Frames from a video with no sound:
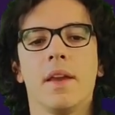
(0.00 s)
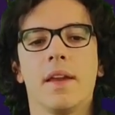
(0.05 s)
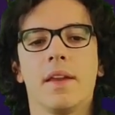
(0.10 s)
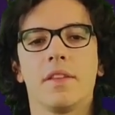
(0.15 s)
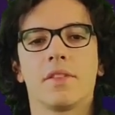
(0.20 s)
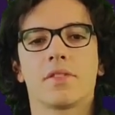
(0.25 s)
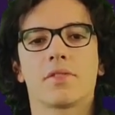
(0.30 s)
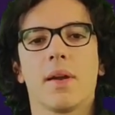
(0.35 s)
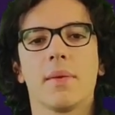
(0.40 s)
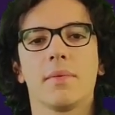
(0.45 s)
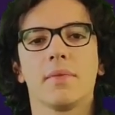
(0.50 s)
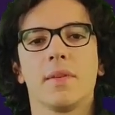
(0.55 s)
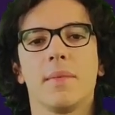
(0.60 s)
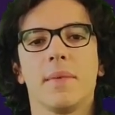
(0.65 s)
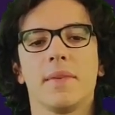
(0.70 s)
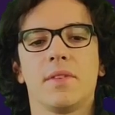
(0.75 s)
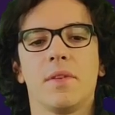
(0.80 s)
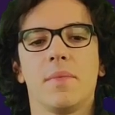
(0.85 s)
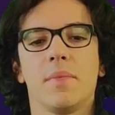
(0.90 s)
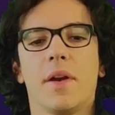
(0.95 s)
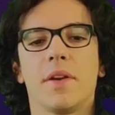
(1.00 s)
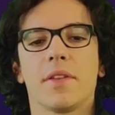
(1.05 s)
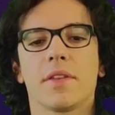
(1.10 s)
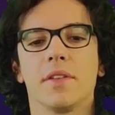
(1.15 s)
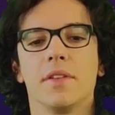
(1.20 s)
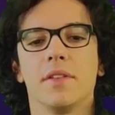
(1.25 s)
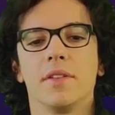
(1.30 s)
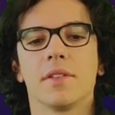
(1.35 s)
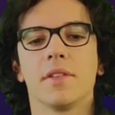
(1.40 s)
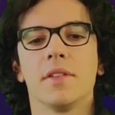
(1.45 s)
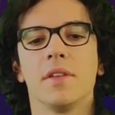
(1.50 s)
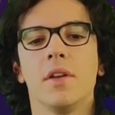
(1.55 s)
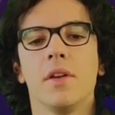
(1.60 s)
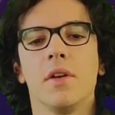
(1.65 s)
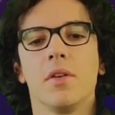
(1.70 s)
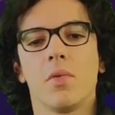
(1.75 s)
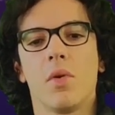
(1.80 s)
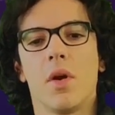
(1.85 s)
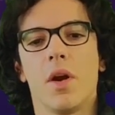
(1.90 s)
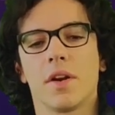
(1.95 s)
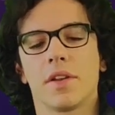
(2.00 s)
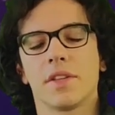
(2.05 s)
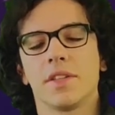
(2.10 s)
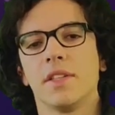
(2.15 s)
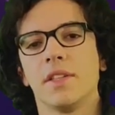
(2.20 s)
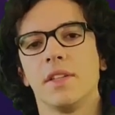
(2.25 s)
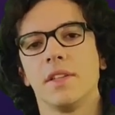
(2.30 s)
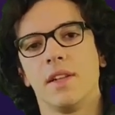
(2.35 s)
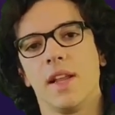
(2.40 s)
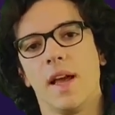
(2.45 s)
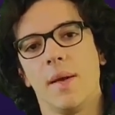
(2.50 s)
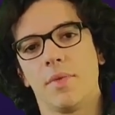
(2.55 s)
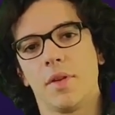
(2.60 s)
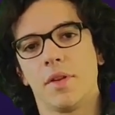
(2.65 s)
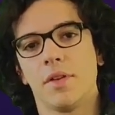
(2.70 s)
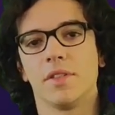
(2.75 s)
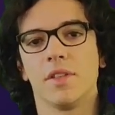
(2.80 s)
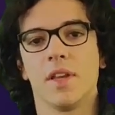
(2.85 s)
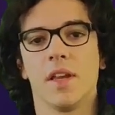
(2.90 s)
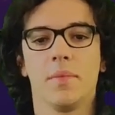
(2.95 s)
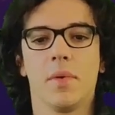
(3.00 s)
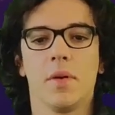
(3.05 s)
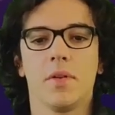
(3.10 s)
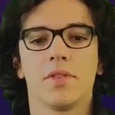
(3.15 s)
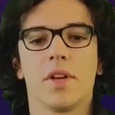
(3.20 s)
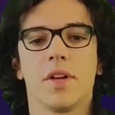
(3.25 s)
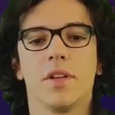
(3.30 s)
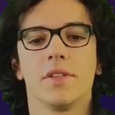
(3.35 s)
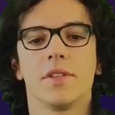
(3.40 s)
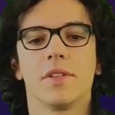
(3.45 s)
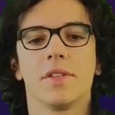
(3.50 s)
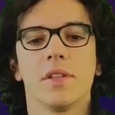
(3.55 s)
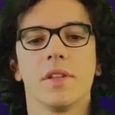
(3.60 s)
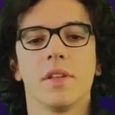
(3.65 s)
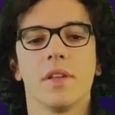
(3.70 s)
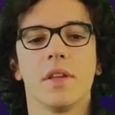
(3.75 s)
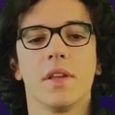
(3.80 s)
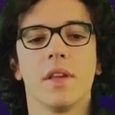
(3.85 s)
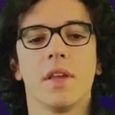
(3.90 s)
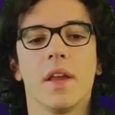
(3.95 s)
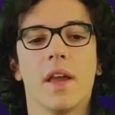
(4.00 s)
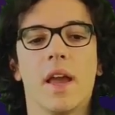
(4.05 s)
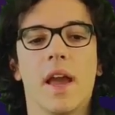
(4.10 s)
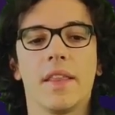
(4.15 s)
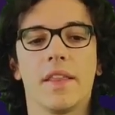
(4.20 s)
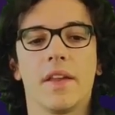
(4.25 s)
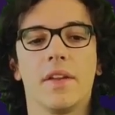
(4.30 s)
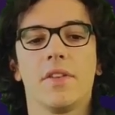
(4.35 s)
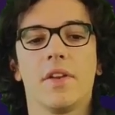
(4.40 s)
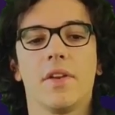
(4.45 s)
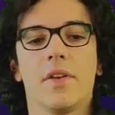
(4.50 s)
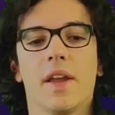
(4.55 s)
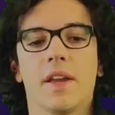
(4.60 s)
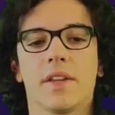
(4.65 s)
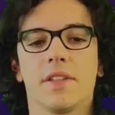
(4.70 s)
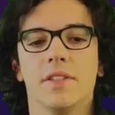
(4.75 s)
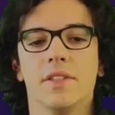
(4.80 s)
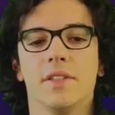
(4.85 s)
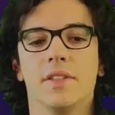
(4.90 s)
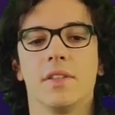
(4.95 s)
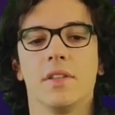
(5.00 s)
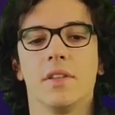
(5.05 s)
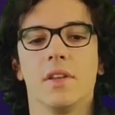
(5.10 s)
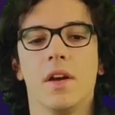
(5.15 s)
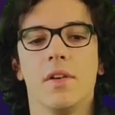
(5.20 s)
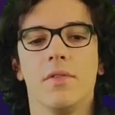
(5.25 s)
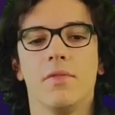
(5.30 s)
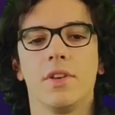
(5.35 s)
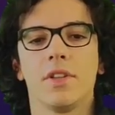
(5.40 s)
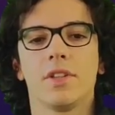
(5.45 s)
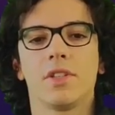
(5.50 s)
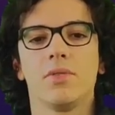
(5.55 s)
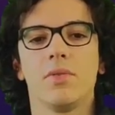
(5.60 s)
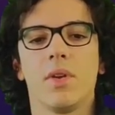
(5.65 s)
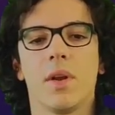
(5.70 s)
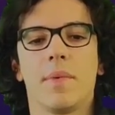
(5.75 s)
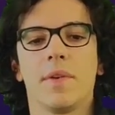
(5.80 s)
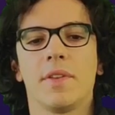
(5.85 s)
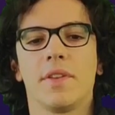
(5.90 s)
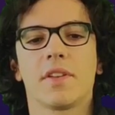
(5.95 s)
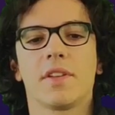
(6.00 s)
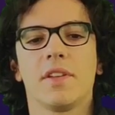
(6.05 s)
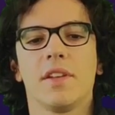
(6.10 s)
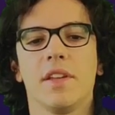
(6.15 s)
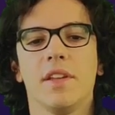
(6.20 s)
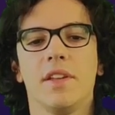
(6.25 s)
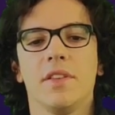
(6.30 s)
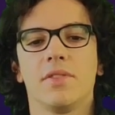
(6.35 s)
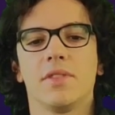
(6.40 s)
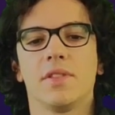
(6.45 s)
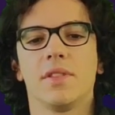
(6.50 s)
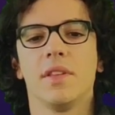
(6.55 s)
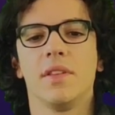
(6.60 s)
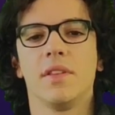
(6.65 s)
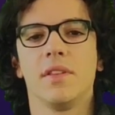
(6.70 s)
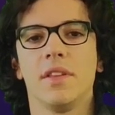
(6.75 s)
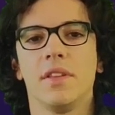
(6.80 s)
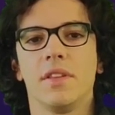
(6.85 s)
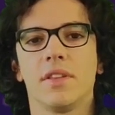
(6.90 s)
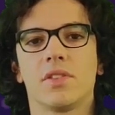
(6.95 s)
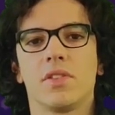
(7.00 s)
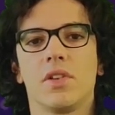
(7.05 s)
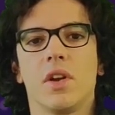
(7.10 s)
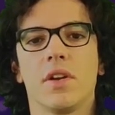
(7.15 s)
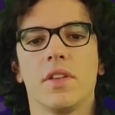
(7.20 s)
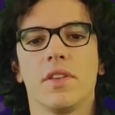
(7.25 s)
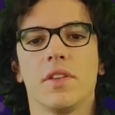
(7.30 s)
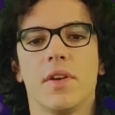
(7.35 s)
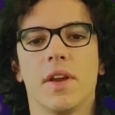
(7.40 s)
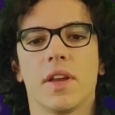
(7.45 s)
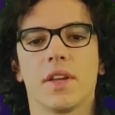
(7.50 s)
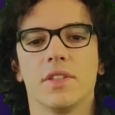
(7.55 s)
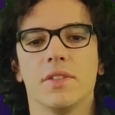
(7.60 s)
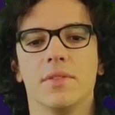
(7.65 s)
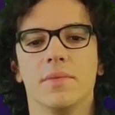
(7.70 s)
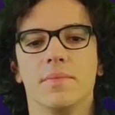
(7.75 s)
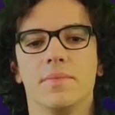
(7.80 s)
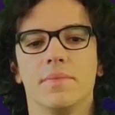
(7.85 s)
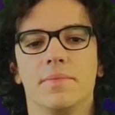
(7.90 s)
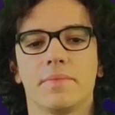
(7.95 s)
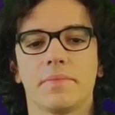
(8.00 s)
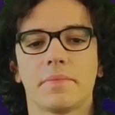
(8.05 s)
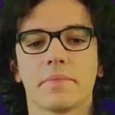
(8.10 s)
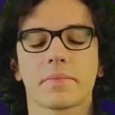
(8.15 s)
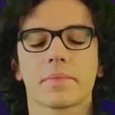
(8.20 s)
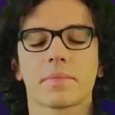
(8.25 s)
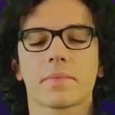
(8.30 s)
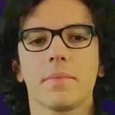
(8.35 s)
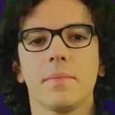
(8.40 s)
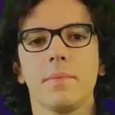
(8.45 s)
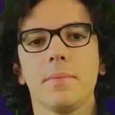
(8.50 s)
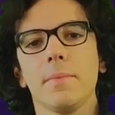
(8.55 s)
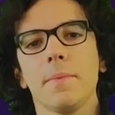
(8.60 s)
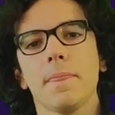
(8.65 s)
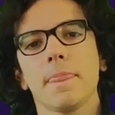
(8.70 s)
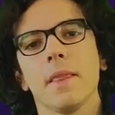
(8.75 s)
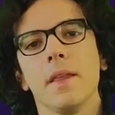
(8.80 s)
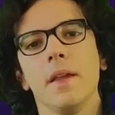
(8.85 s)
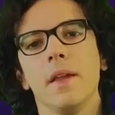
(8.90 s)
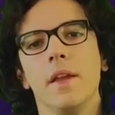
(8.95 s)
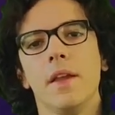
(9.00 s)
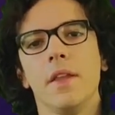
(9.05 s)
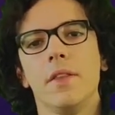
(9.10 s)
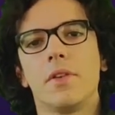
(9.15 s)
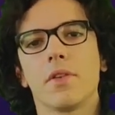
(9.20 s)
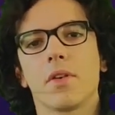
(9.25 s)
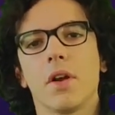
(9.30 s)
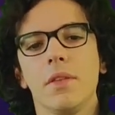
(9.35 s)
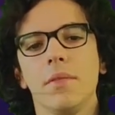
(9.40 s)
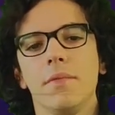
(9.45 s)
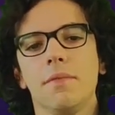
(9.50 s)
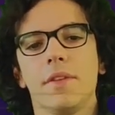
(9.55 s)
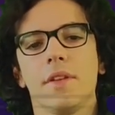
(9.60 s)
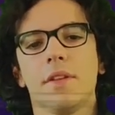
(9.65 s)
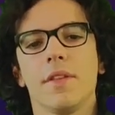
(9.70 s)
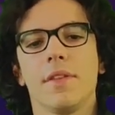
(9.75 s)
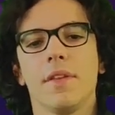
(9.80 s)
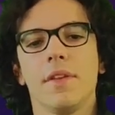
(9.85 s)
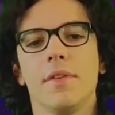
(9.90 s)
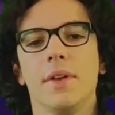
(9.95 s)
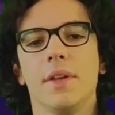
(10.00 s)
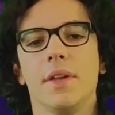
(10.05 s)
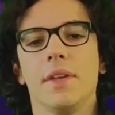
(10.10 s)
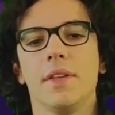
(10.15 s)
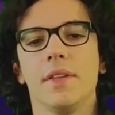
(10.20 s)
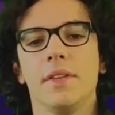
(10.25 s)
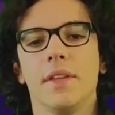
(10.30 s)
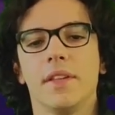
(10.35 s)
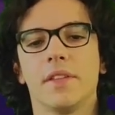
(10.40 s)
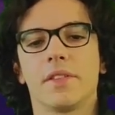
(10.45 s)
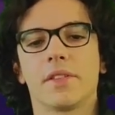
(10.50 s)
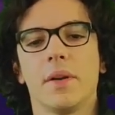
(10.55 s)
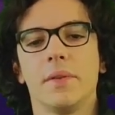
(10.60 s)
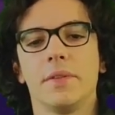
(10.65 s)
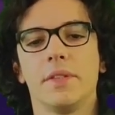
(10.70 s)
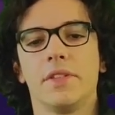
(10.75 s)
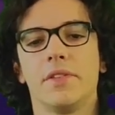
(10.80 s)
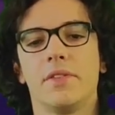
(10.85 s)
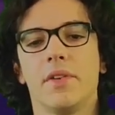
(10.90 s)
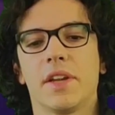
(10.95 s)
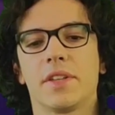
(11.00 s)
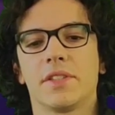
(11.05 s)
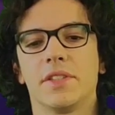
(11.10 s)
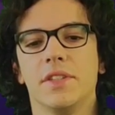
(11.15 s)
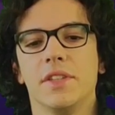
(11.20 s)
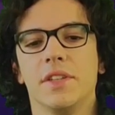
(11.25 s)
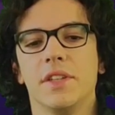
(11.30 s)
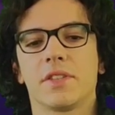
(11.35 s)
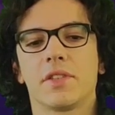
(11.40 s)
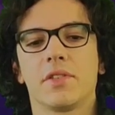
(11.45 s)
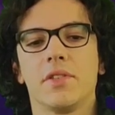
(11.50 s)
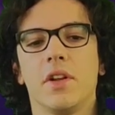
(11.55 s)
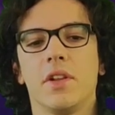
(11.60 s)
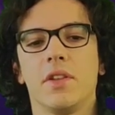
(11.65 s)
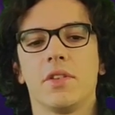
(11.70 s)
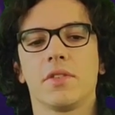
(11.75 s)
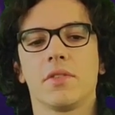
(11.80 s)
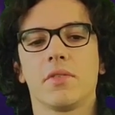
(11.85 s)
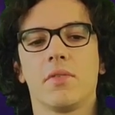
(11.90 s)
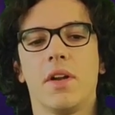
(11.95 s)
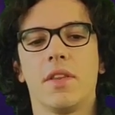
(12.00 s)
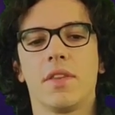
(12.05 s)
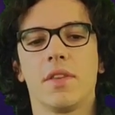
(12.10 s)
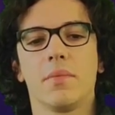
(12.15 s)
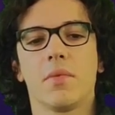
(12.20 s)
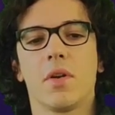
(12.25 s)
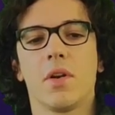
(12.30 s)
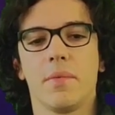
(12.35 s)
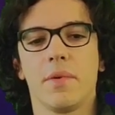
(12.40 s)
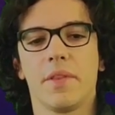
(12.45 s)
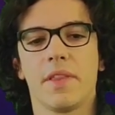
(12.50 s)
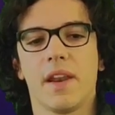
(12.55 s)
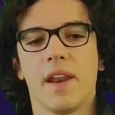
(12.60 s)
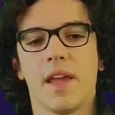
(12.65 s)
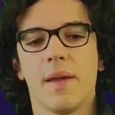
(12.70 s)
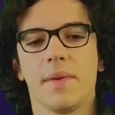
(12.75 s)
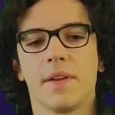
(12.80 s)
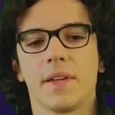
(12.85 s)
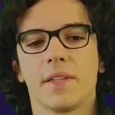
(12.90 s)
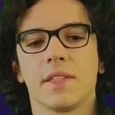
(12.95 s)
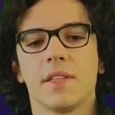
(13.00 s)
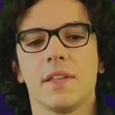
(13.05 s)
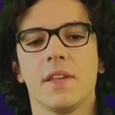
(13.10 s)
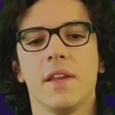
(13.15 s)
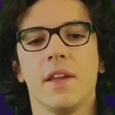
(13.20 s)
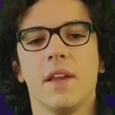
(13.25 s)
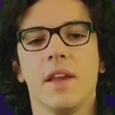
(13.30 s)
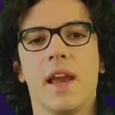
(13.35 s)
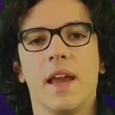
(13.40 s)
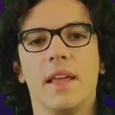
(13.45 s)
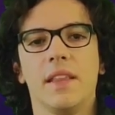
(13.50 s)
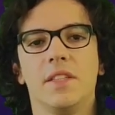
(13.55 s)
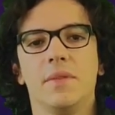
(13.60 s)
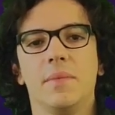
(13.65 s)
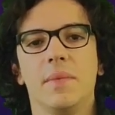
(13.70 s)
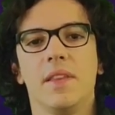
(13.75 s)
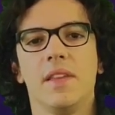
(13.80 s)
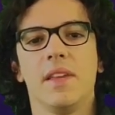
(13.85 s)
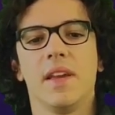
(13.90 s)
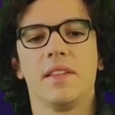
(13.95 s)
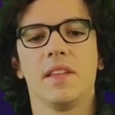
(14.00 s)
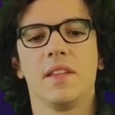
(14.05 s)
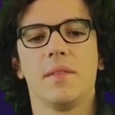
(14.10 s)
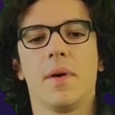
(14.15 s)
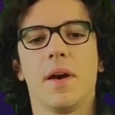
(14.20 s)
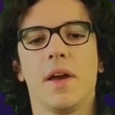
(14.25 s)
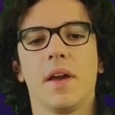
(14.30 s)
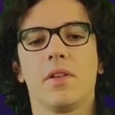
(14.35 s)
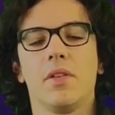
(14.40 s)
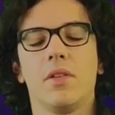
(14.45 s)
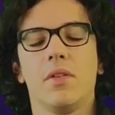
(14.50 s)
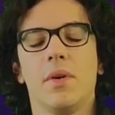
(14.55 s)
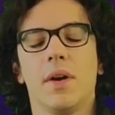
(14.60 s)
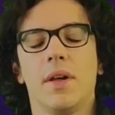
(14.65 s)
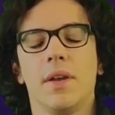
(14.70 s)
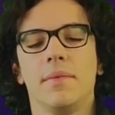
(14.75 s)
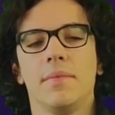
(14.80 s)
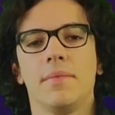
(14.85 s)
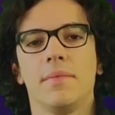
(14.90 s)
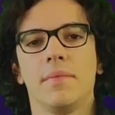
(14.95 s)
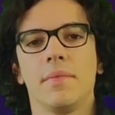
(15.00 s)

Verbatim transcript: It describes elementary particles, quarks, leptons, and bosons, and their interactions, of which we are particularly interested in the strong interaction. The quantum field theory that describes interaction is called quantum chromodynamics, and is mediated by a gluon,